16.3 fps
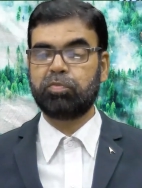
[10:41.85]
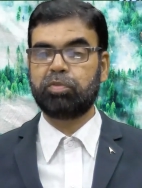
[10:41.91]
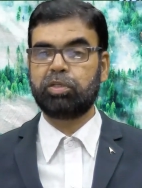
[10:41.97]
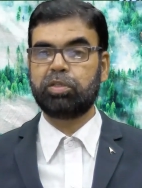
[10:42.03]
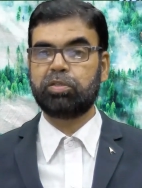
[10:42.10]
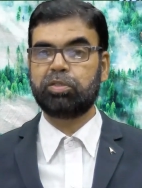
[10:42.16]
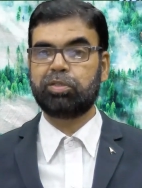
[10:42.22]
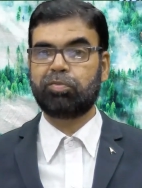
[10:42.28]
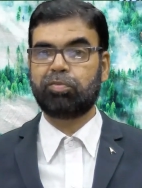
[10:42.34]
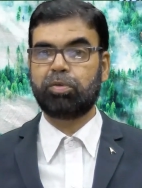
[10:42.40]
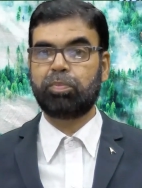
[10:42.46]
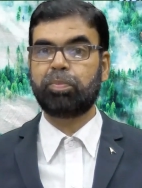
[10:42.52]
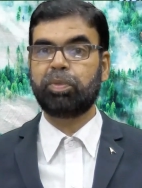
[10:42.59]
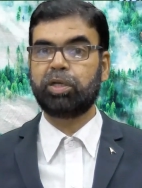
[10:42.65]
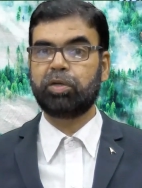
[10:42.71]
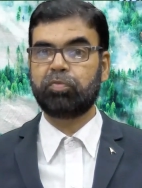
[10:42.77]
if there is a
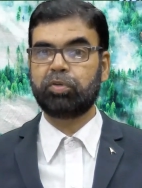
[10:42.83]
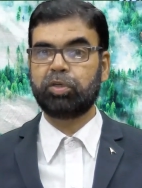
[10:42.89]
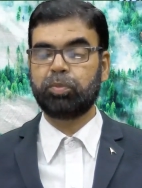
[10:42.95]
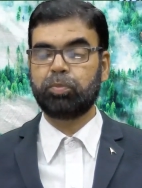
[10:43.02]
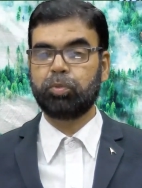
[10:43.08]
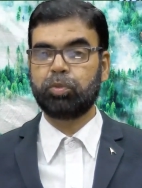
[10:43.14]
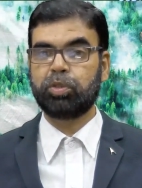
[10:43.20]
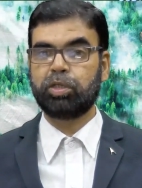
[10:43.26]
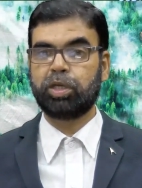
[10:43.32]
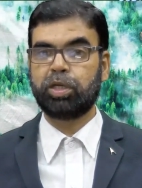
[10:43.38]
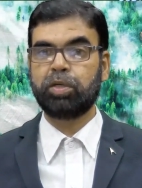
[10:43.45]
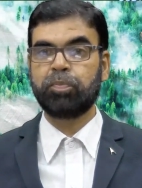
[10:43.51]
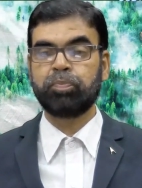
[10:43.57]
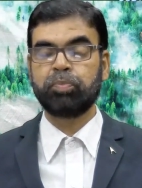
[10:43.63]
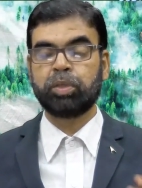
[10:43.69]
development of a pneumonia,